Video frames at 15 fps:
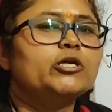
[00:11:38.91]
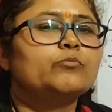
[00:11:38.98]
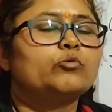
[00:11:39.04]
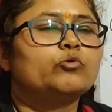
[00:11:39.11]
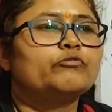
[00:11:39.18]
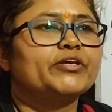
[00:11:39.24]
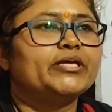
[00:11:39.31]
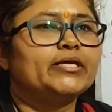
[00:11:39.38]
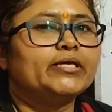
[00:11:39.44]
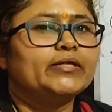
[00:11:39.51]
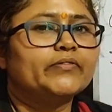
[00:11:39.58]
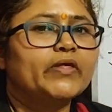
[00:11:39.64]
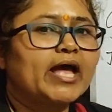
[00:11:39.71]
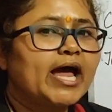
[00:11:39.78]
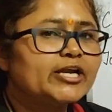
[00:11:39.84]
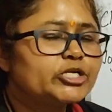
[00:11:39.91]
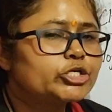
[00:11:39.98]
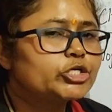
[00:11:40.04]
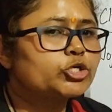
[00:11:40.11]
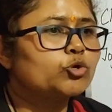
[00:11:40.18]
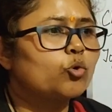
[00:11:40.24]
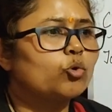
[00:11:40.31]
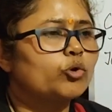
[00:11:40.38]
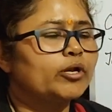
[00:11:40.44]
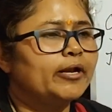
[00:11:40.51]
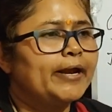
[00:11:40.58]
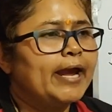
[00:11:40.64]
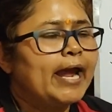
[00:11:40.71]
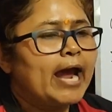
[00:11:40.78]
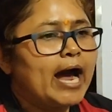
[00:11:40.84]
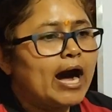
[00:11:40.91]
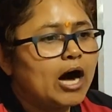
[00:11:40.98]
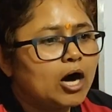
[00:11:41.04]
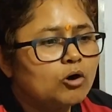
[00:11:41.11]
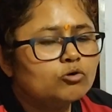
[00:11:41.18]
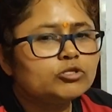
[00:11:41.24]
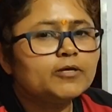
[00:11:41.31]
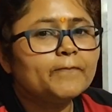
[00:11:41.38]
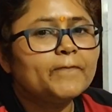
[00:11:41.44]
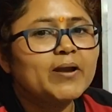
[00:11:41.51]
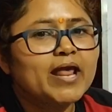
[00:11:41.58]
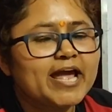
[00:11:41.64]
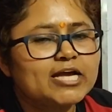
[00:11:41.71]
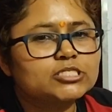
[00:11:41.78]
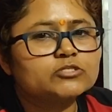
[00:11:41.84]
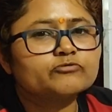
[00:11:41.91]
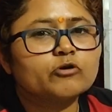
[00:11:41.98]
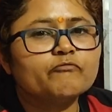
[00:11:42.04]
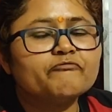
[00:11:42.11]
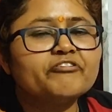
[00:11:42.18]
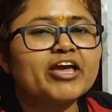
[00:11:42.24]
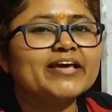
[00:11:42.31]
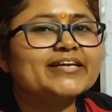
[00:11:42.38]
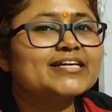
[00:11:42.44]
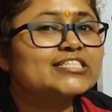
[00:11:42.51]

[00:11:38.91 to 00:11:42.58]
they had shown how the players from various states,